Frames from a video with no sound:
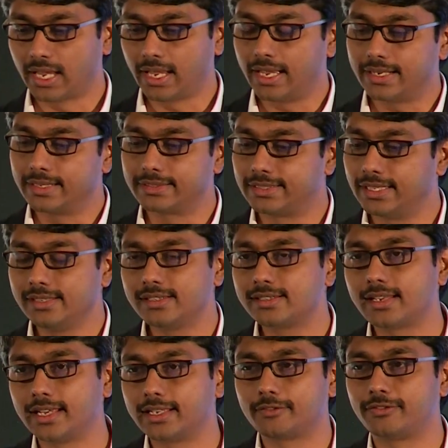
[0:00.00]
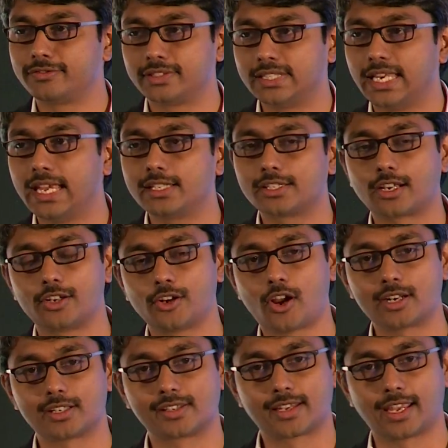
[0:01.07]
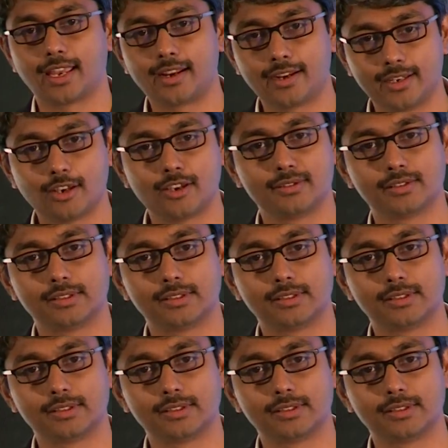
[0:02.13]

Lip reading: And things like snakes are not scary